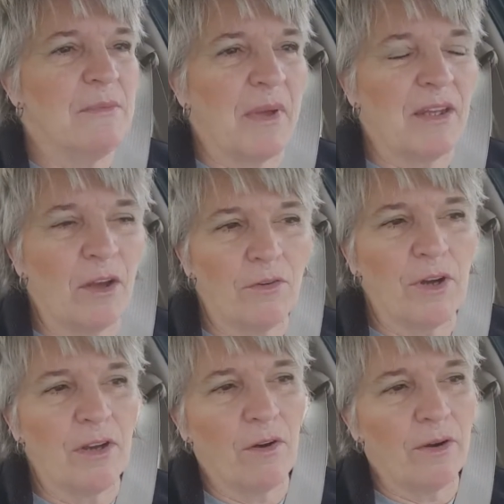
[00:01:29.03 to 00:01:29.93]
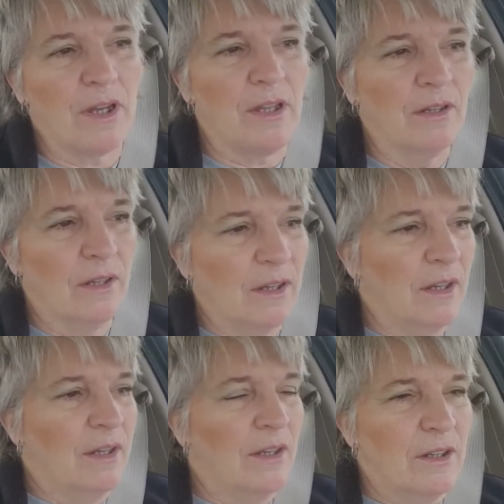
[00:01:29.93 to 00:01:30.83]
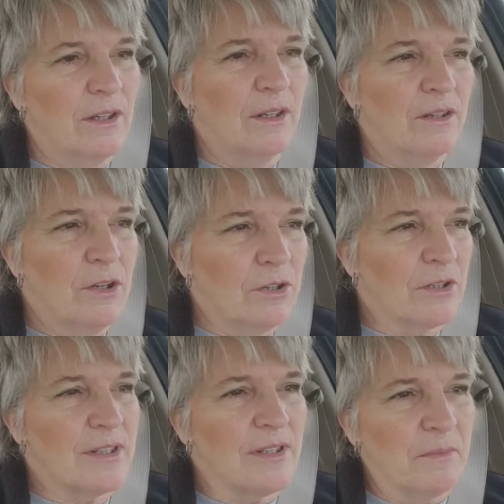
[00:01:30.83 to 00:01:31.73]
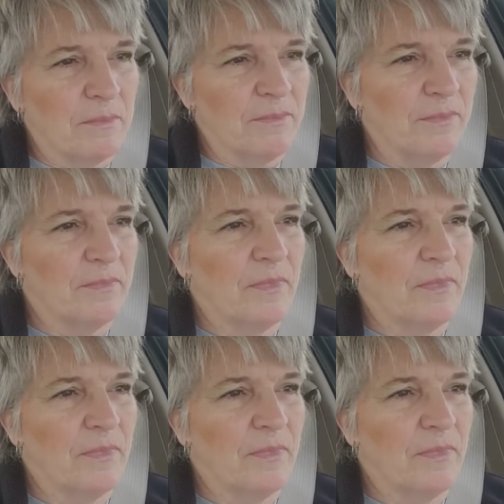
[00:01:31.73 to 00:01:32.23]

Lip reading: and my daughter had already cooked some